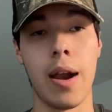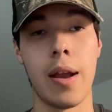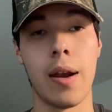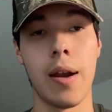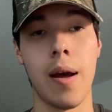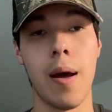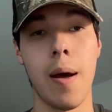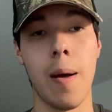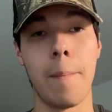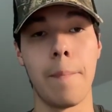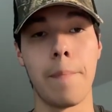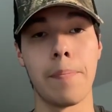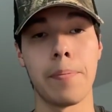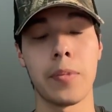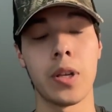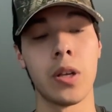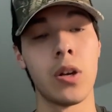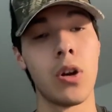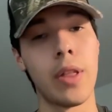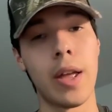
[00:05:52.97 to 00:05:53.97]
and
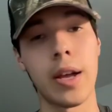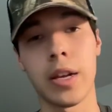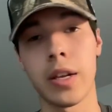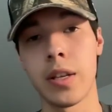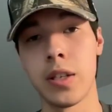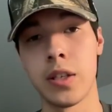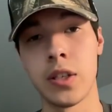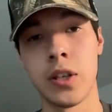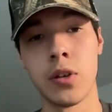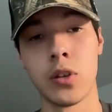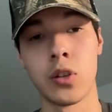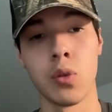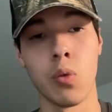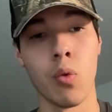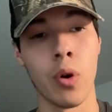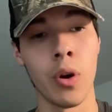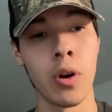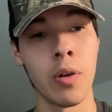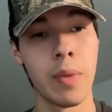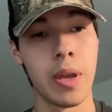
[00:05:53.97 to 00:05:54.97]
that continues to
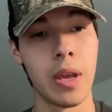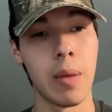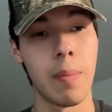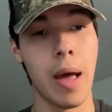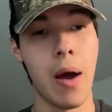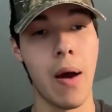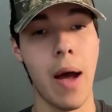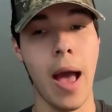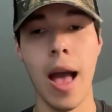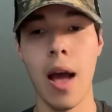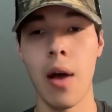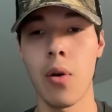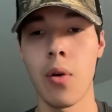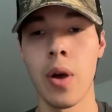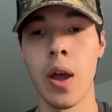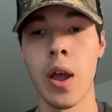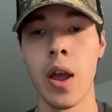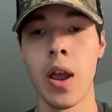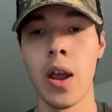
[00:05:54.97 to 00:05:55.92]
worry me about how